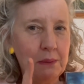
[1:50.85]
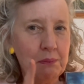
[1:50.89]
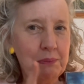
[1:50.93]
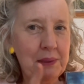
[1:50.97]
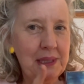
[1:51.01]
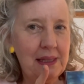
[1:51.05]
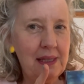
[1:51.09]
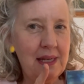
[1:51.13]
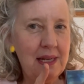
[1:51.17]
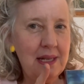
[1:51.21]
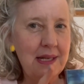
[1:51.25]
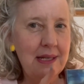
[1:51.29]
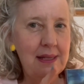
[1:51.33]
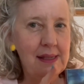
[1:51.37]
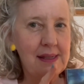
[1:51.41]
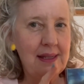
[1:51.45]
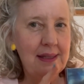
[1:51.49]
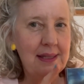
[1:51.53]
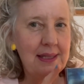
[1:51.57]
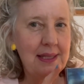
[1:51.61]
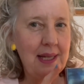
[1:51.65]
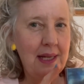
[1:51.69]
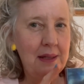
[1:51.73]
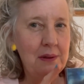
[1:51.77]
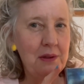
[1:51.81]
But then at the
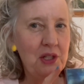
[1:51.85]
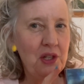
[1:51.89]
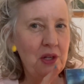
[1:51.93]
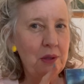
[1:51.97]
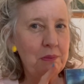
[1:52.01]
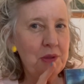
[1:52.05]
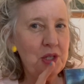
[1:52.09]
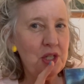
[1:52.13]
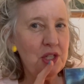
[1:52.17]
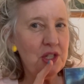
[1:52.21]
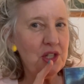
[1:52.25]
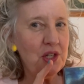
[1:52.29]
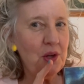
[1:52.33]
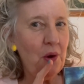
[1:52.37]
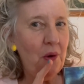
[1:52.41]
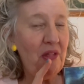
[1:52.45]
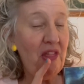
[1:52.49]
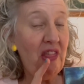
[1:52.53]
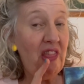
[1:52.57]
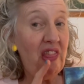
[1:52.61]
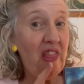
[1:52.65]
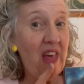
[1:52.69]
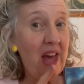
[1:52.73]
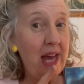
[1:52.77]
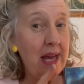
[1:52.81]
same time, she's not
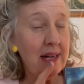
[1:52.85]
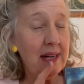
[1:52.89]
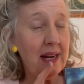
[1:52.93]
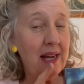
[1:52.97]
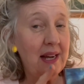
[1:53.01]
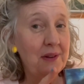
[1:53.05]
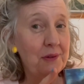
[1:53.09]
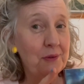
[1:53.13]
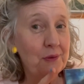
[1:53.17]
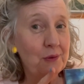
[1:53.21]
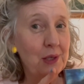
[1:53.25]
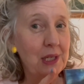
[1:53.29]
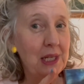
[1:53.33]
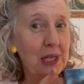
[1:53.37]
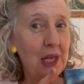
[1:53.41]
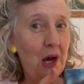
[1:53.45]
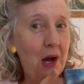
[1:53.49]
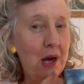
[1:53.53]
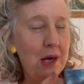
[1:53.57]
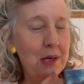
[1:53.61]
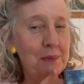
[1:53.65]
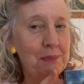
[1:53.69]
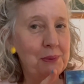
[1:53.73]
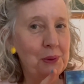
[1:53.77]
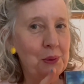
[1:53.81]
that
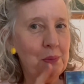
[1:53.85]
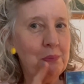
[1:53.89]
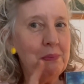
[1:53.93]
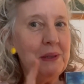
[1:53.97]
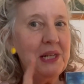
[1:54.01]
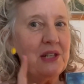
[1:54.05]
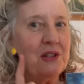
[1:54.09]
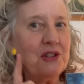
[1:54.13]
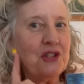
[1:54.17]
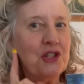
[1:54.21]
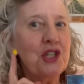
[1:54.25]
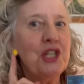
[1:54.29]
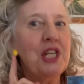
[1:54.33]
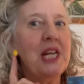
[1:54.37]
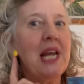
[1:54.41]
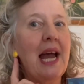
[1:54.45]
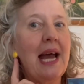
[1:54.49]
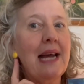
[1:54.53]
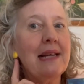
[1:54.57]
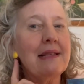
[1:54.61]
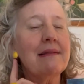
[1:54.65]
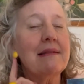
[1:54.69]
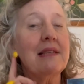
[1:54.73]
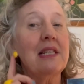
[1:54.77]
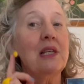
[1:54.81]
unreliable because she
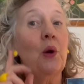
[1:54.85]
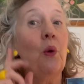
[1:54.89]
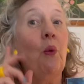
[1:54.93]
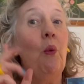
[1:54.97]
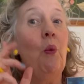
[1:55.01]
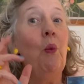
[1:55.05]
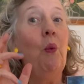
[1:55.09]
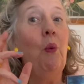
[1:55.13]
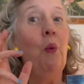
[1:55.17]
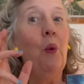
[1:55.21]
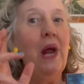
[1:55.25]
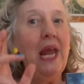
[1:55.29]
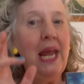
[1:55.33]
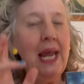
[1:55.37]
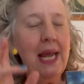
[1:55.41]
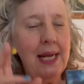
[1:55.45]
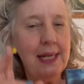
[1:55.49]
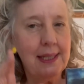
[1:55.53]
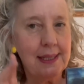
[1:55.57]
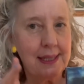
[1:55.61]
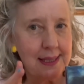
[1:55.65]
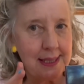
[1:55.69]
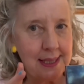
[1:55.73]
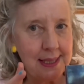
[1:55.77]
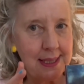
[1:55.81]
has an
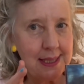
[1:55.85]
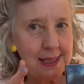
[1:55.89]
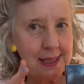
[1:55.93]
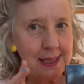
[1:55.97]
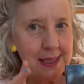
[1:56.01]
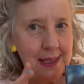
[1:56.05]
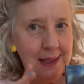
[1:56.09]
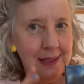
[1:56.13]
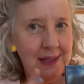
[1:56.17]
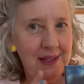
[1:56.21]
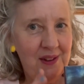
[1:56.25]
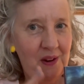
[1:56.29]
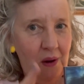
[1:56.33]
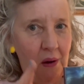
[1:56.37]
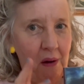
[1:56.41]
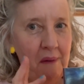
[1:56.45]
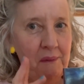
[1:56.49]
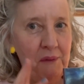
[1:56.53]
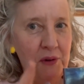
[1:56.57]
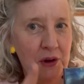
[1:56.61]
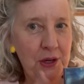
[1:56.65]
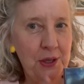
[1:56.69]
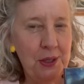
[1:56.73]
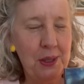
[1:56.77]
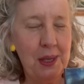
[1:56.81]
awareness of
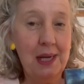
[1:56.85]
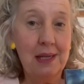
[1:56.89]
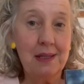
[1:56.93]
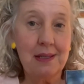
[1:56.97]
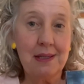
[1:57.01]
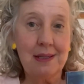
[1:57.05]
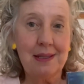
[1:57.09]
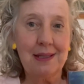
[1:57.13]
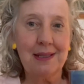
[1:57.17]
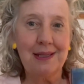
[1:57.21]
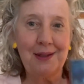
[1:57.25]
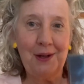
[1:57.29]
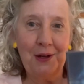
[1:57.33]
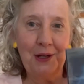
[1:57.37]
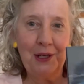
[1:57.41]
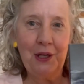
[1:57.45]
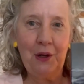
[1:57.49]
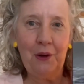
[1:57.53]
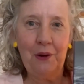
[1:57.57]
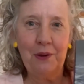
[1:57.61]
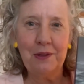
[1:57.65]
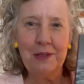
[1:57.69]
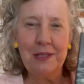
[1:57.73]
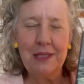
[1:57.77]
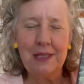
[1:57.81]
her
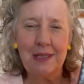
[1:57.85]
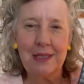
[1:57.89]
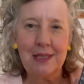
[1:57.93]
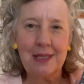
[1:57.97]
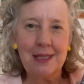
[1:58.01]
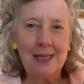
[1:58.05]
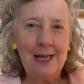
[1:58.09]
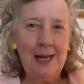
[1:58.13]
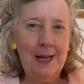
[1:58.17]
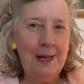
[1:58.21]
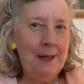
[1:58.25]
psychosis.